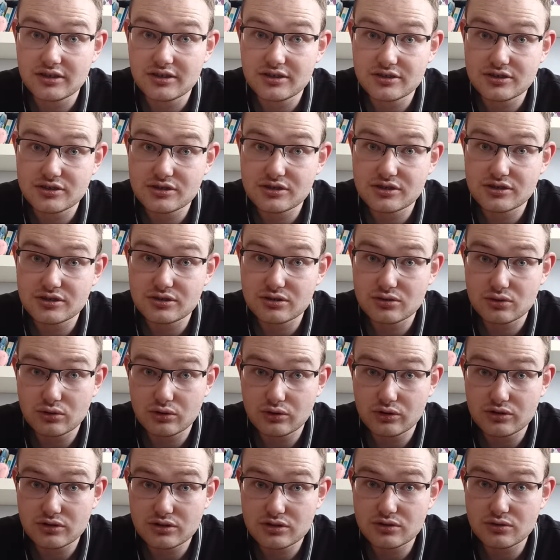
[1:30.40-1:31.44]

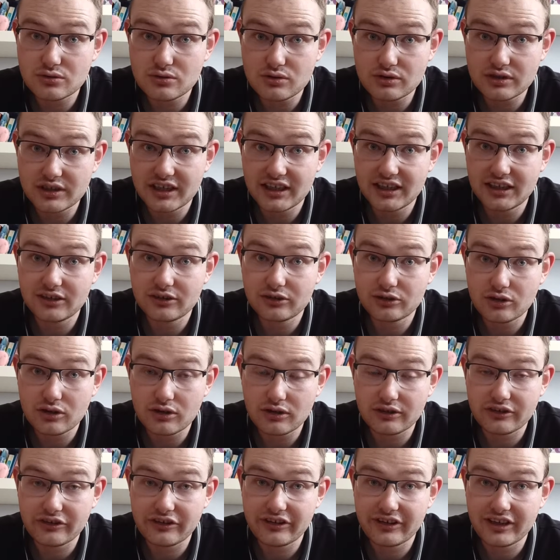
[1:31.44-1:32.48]
Stalking,
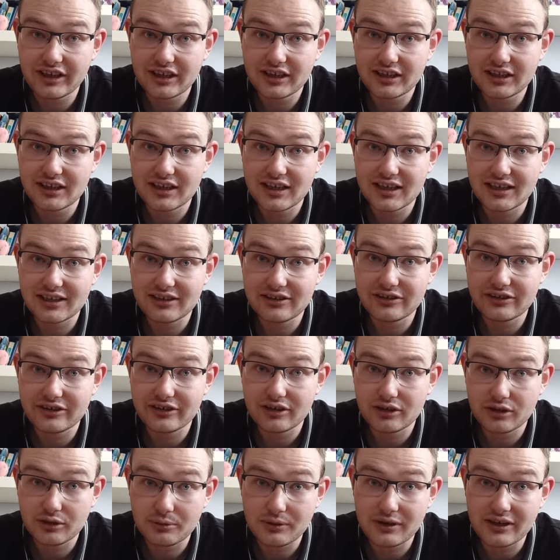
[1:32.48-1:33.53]
doxing, and
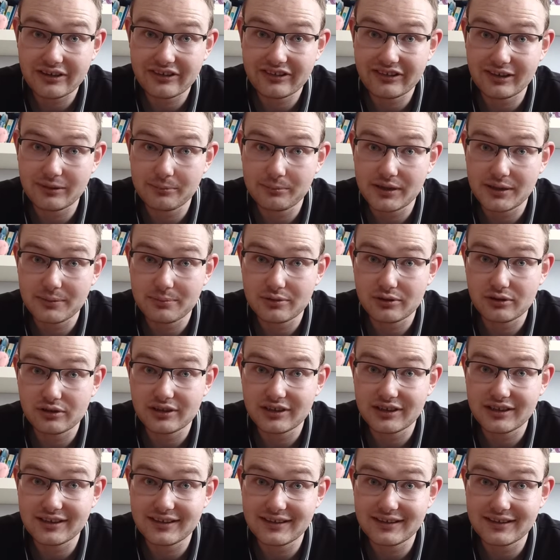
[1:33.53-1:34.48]
harassing people